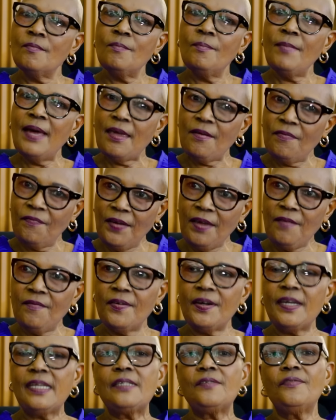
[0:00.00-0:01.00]
My
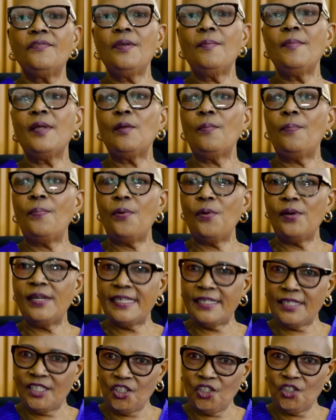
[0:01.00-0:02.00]
favorite female
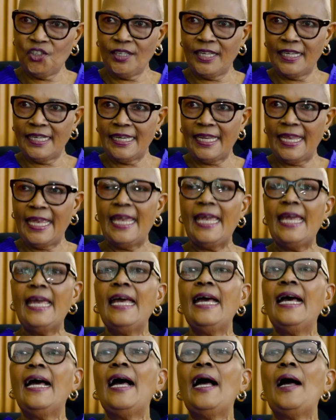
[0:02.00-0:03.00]
politician
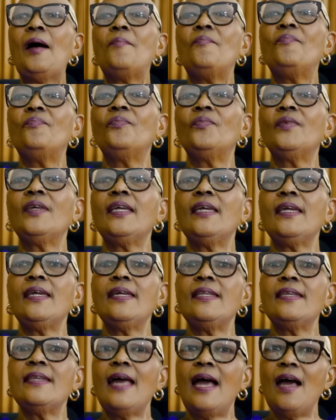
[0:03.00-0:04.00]

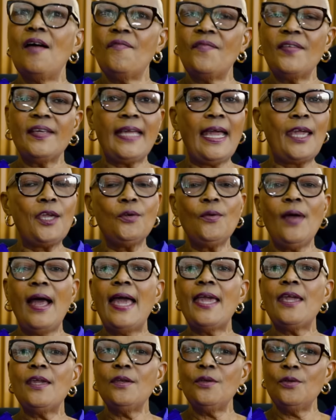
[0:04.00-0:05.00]
in Africa,
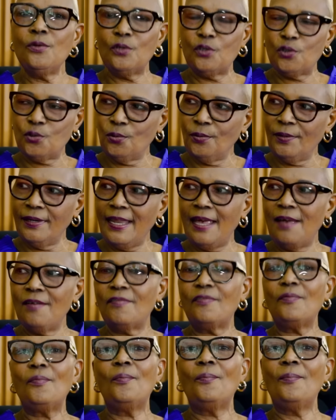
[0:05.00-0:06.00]
I used to
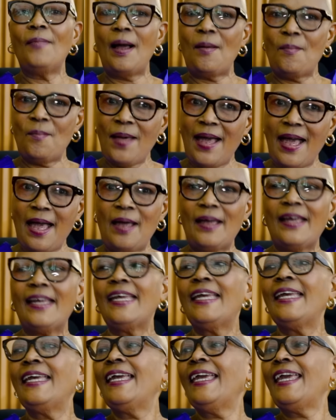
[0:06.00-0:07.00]
love Mama
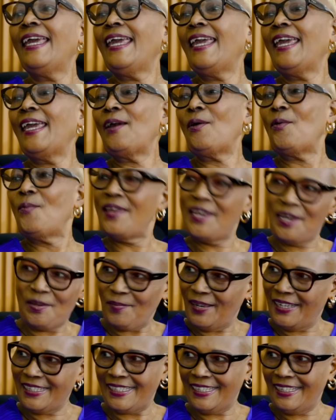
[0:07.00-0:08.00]
Winnie
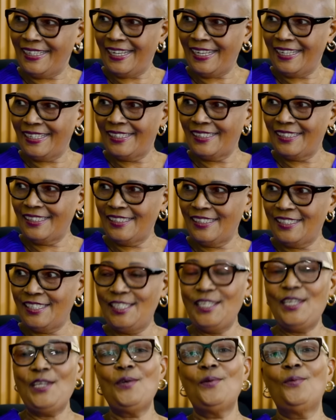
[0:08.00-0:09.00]
Mandela.
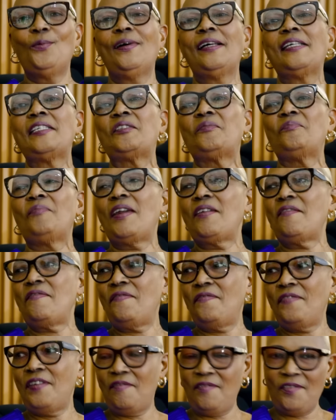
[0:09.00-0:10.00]
She was my
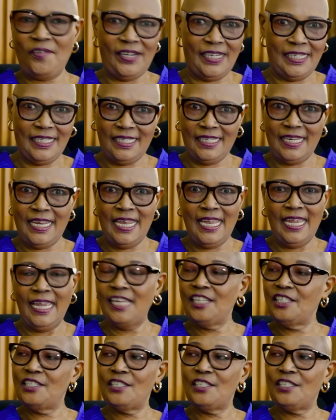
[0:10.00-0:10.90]
favorite, and